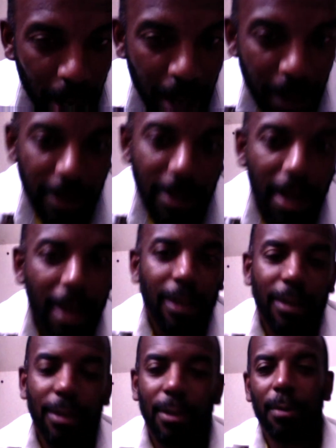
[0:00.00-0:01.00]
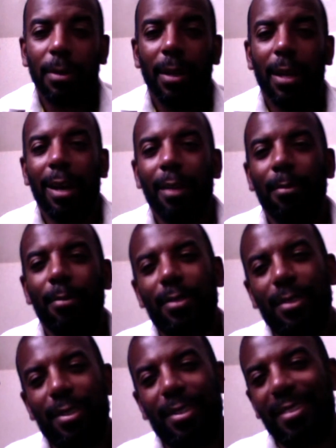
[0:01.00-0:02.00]
decided, you know what, I'm
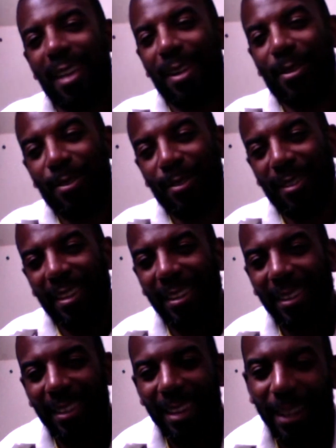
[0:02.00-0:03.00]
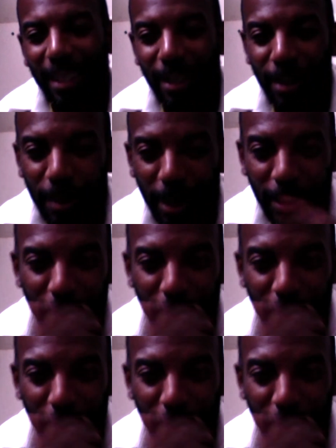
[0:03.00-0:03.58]
just not going to let it get to me too